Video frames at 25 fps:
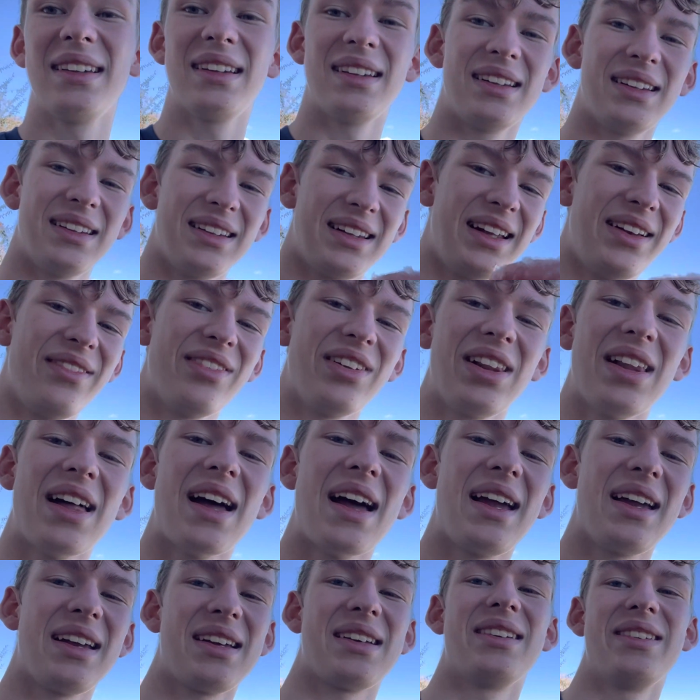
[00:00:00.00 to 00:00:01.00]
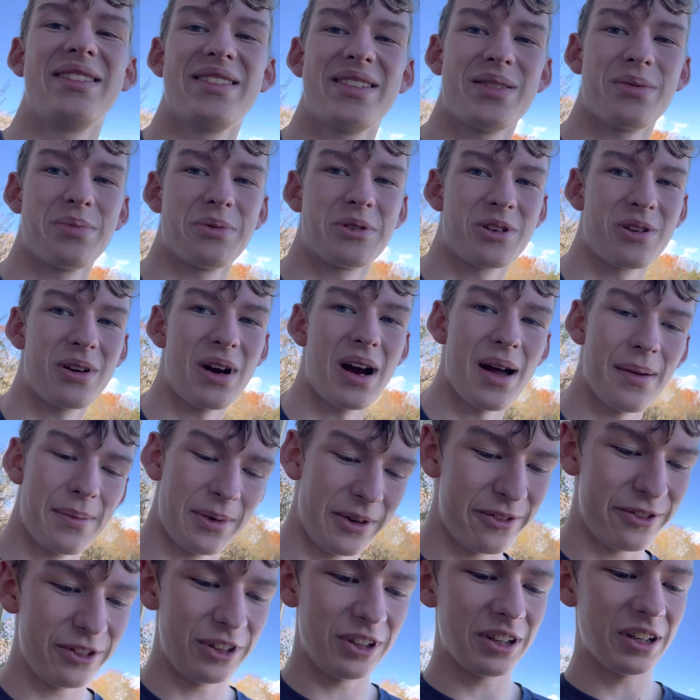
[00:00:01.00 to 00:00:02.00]
leave a like, subscribe
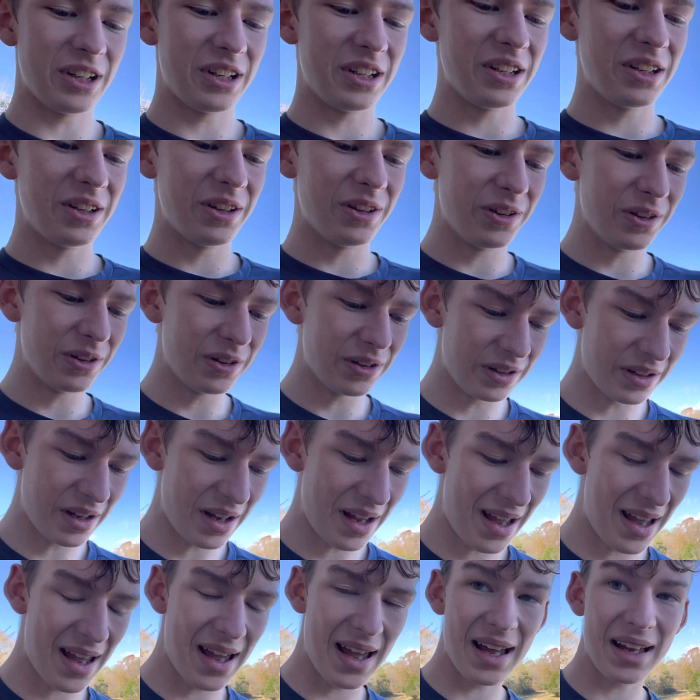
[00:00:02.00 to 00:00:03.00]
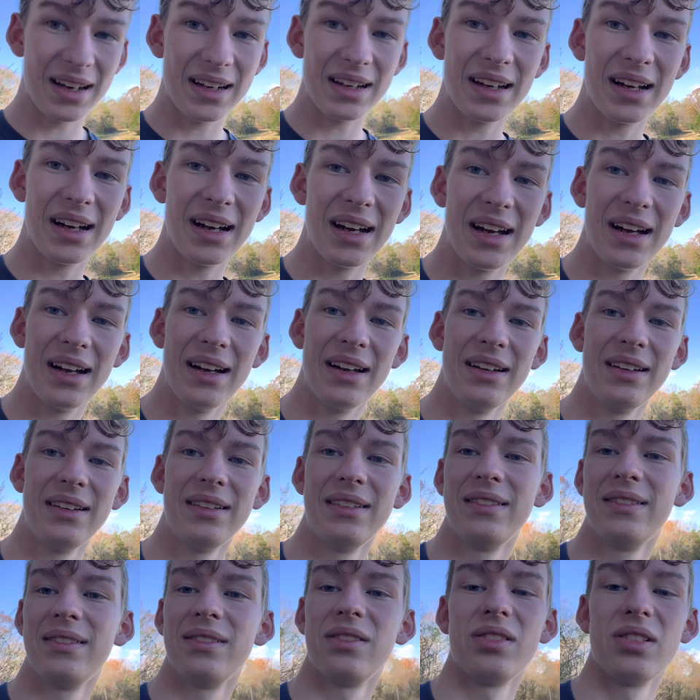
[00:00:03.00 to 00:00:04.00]
if you are new, and
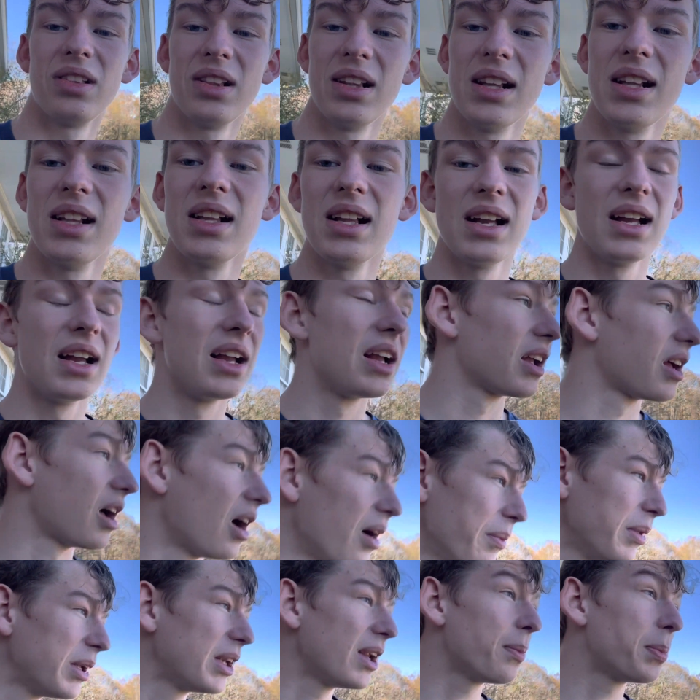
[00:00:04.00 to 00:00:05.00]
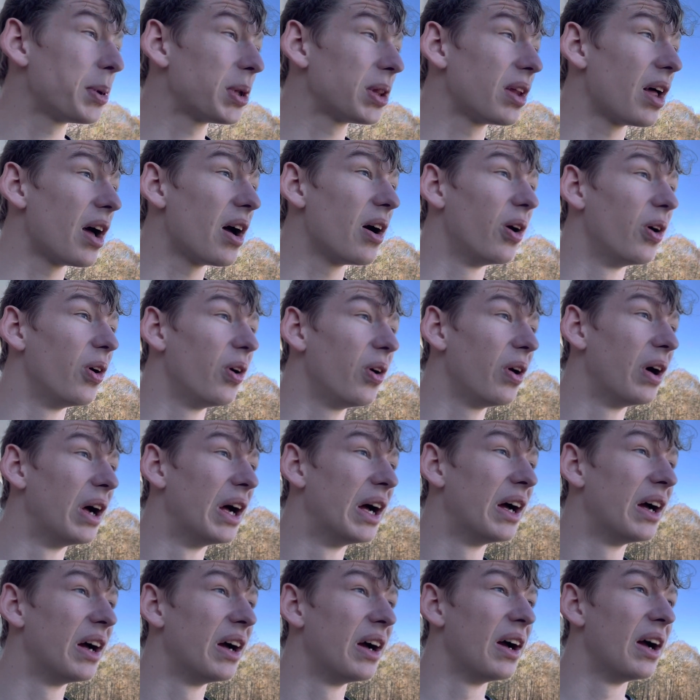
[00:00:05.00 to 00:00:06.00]
comment down below
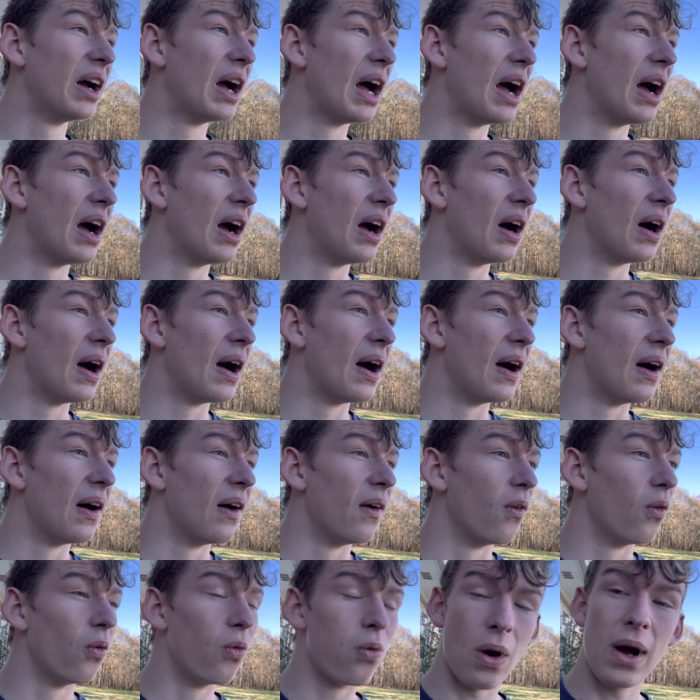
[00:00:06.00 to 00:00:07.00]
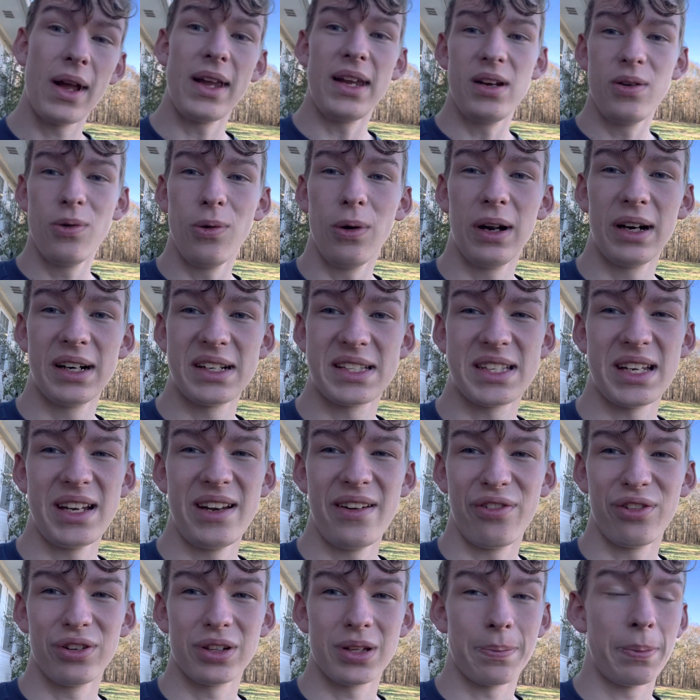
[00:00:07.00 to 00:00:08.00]
what you want to see
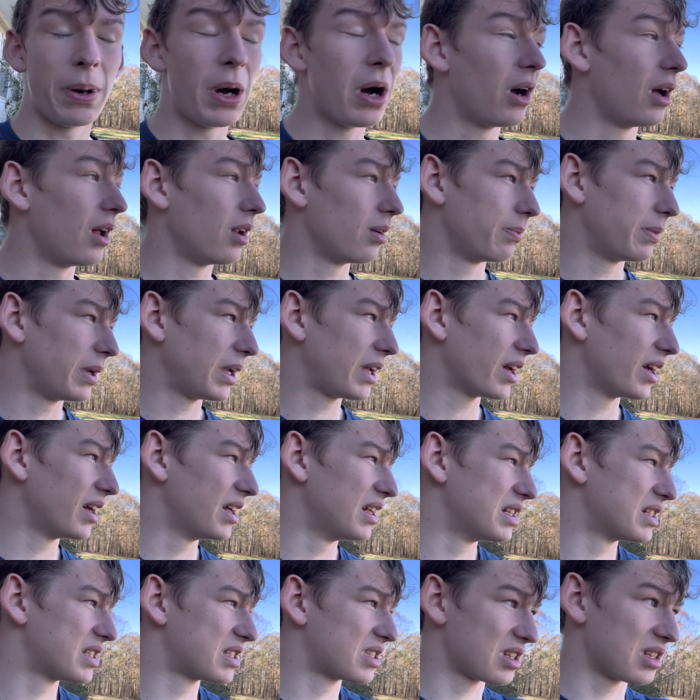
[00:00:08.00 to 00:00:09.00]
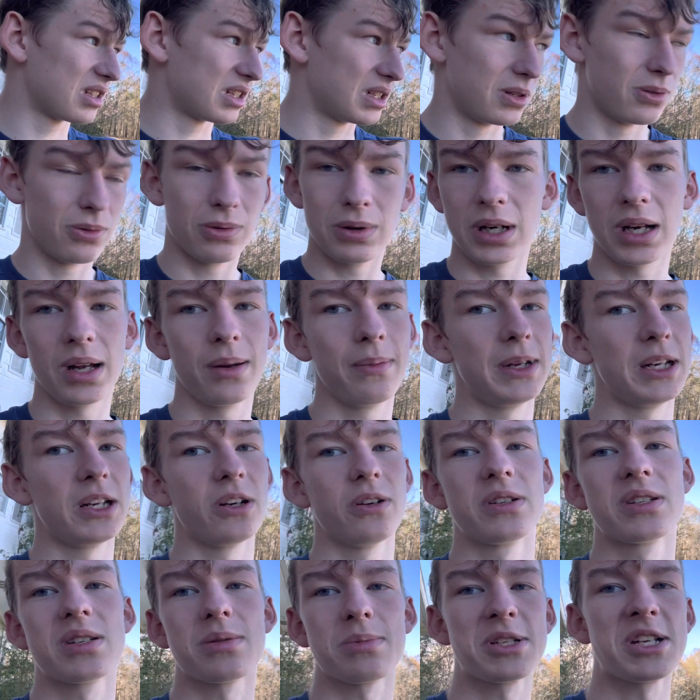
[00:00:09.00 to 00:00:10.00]
for the pond, because we're going to be
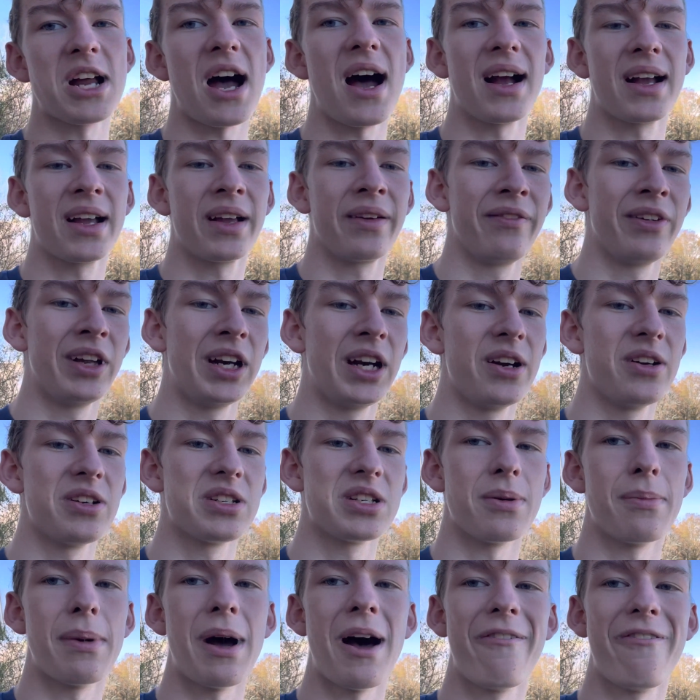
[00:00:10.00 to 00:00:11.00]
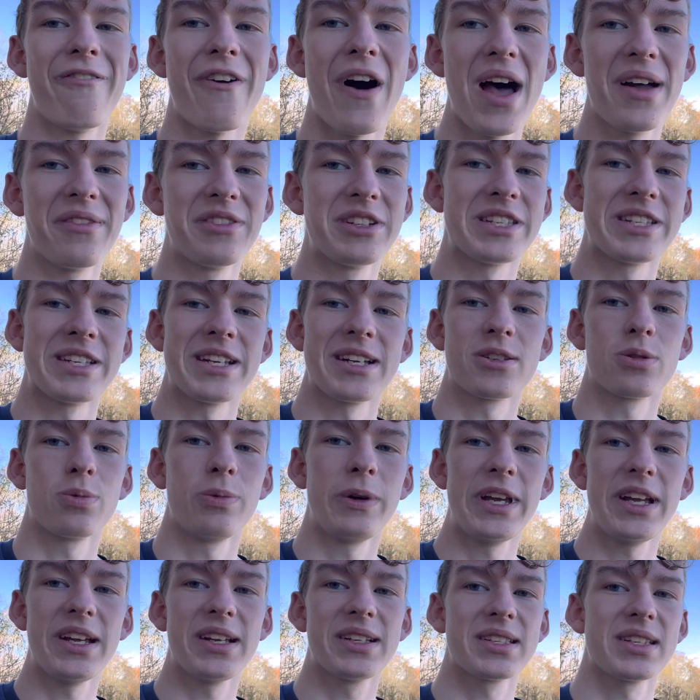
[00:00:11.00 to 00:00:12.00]
doing some stocking videos in about 5 to 6
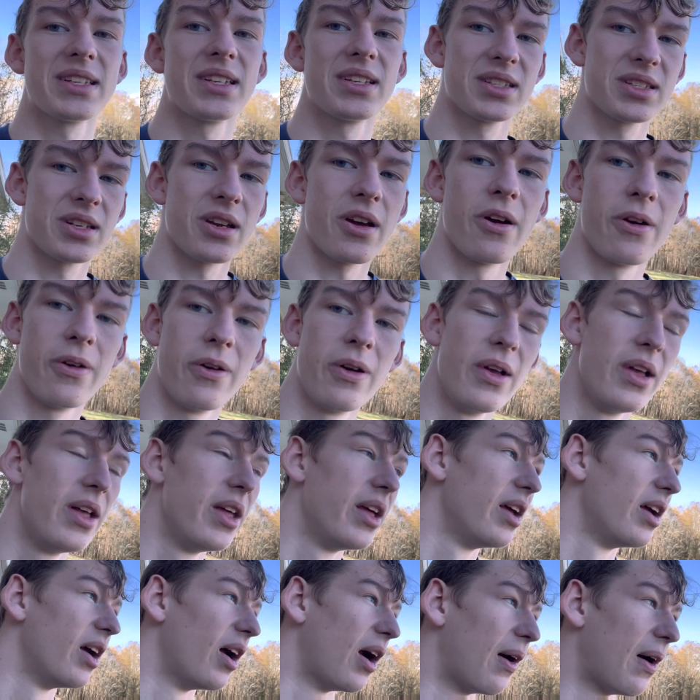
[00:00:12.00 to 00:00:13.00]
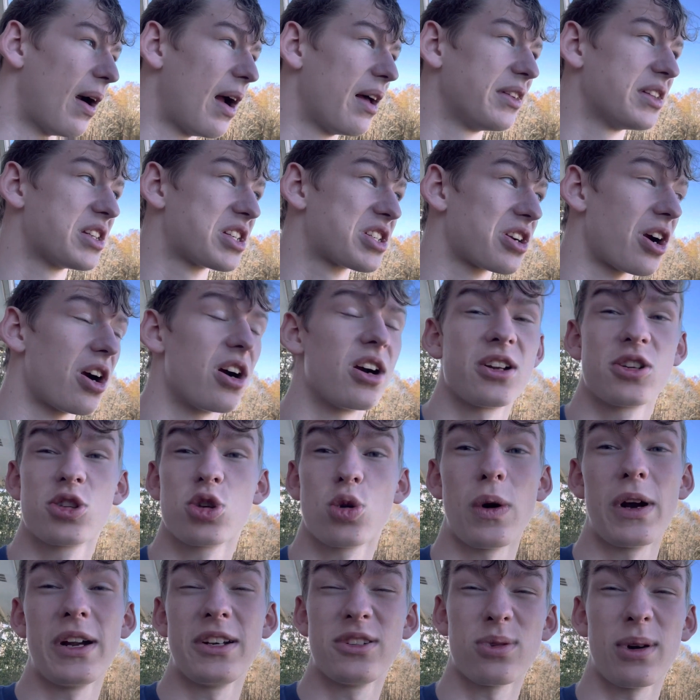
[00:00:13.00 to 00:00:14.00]
weeks. So around the start of
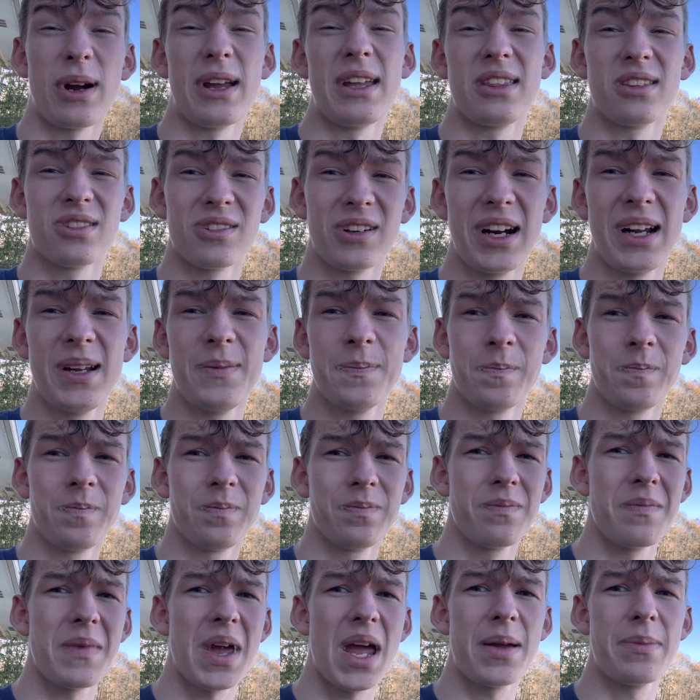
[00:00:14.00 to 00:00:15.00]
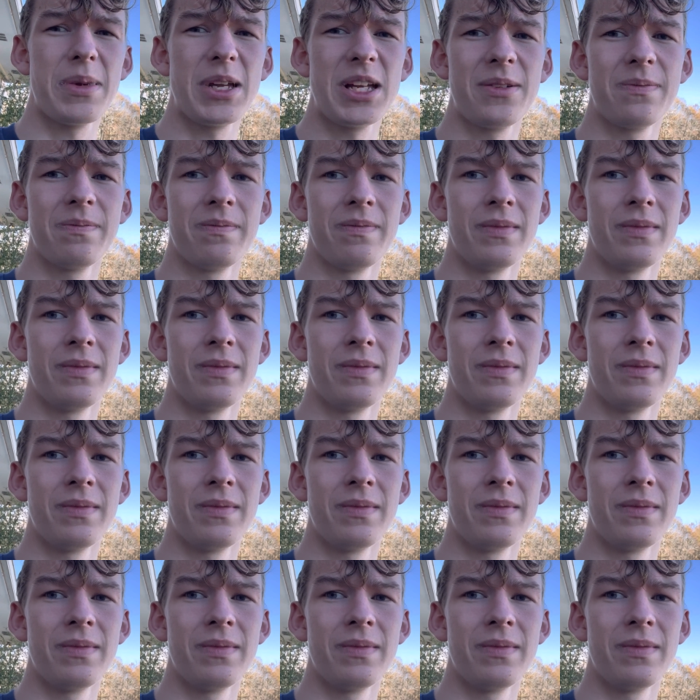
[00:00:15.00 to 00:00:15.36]
2023, maybe.